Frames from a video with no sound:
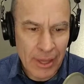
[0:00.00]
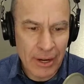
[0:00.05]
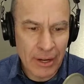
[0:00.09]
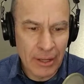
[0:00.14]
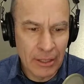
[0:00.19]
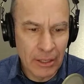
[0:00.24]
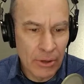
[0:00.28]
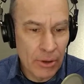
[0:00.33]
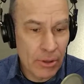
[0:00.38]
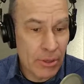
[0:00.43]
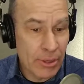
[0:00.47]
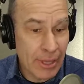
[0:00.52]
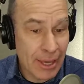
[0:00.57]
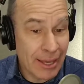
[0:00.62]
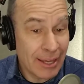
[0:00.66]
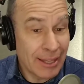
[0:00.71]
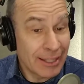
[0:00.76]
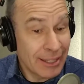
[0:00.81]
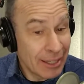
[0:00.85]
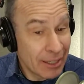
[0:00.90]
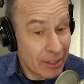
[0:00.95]
That includes
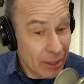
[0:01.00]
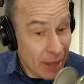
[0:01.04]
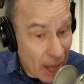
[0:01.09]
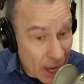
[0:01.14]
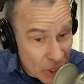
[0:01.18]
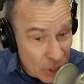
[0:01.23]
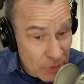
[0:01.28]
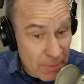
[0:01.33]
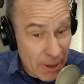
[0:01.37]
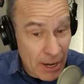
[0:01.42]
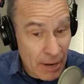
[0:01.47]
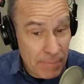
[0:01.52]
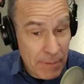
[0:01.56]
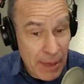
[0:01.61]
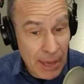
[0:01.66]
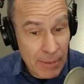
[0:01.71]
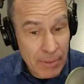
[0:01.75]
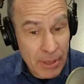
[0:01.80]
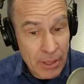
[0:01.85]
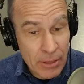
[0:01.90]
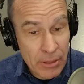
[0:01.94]
the illegal hush money
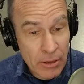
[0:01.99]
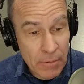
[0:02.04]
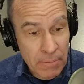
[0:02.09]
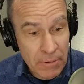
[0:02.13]
payments